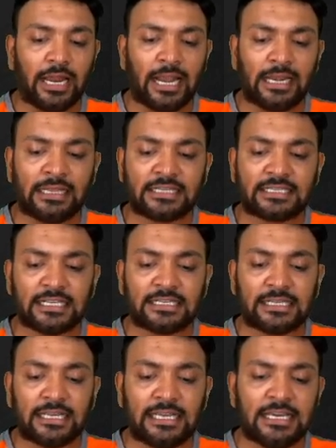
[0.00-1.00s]
And this
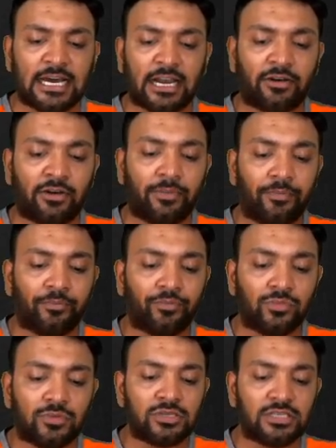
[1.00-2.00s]
is year
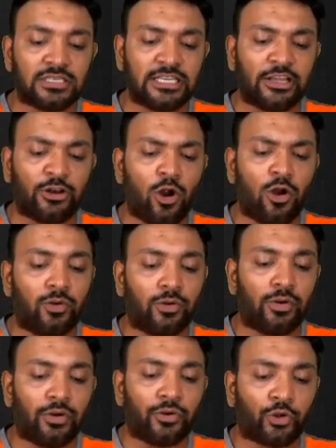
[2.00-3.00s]
0
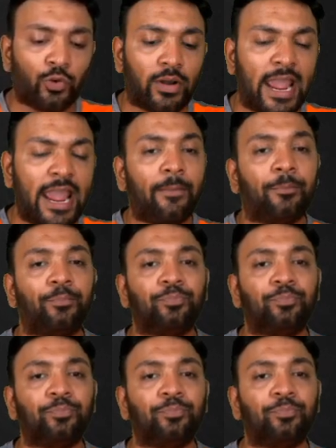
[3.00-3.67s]
today.